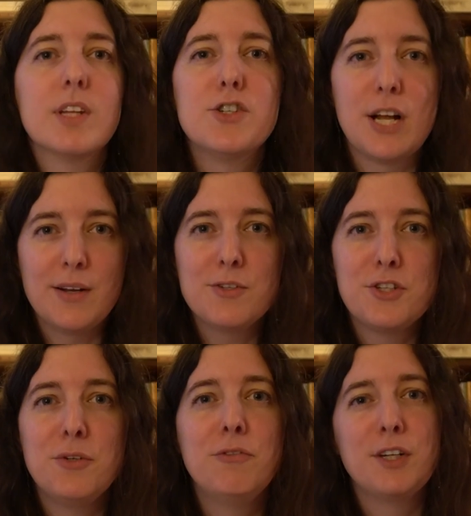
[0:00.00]
Shout out
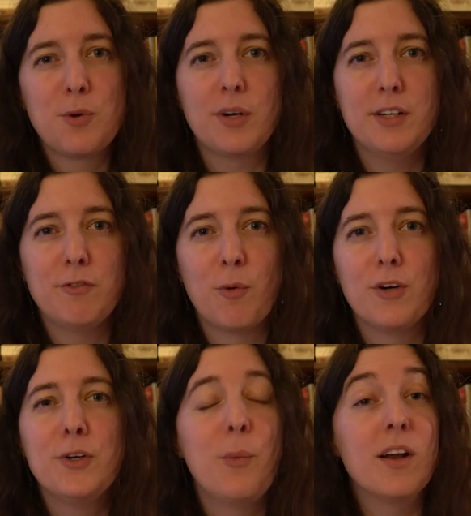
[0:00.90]
to Victoria
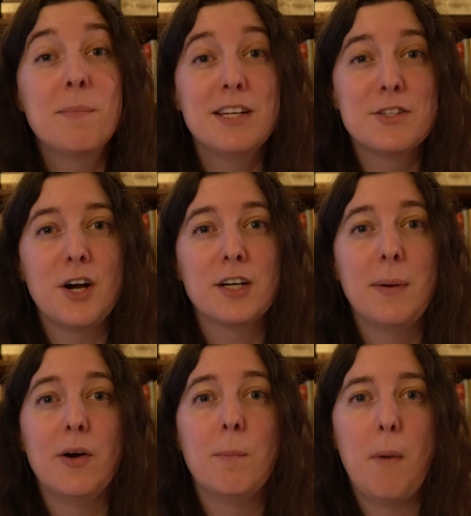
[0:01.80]
4 who wanted me to talk
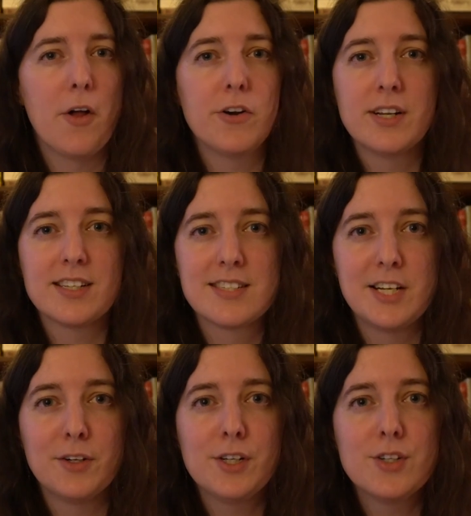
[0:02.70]
about modern
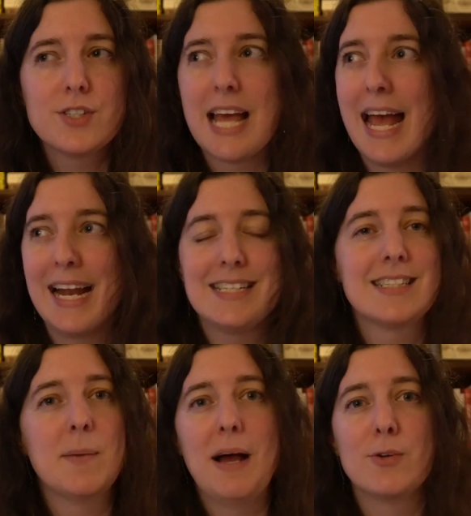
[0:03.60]
exteriors, and I
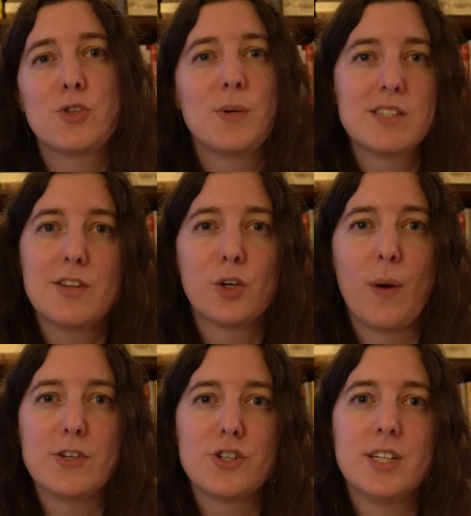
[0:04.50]
somehow twisted the
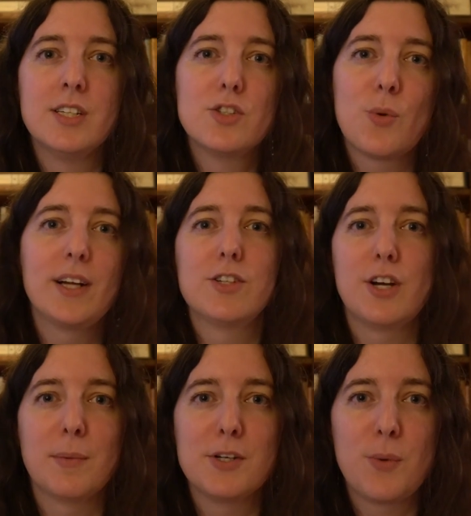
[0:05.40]
question so I could
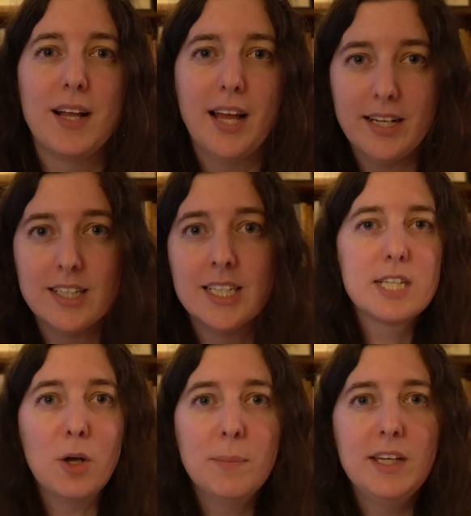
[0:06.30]
talk about Twilight.
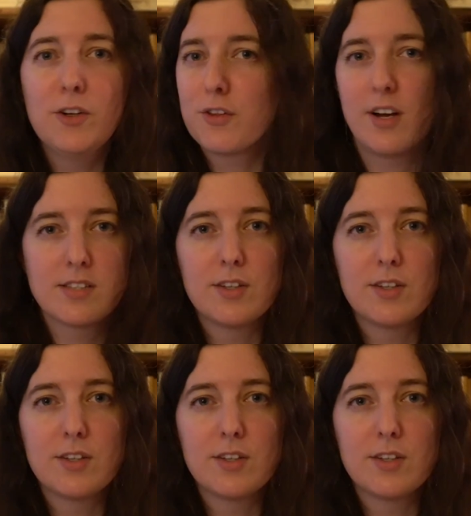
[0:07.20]
Tell me your thoughts in